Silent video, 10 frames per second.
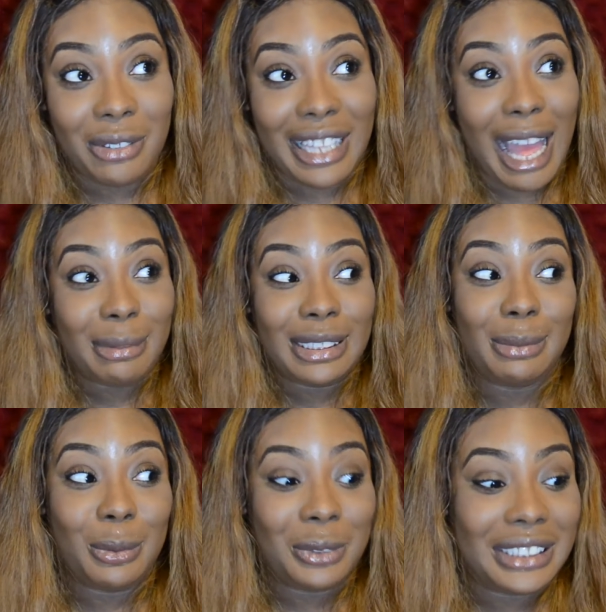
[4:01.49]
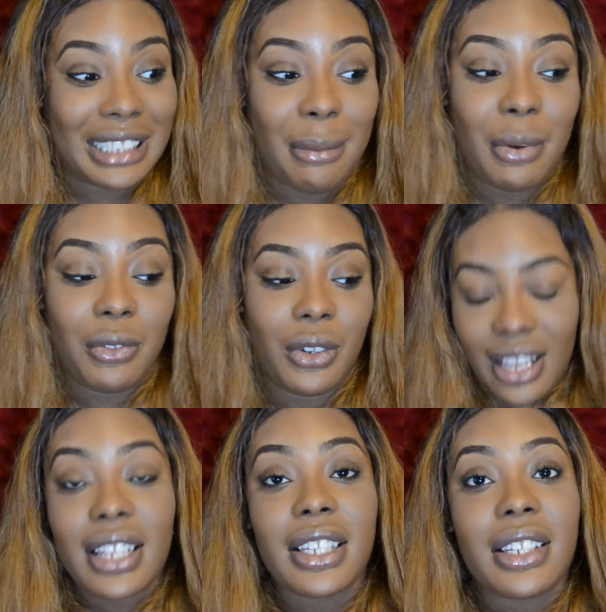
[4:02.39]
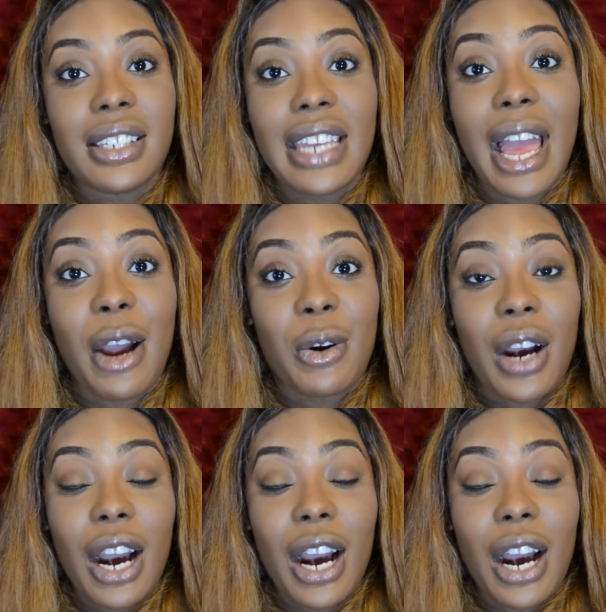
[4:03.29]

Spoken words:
That happened to me one time before. Now,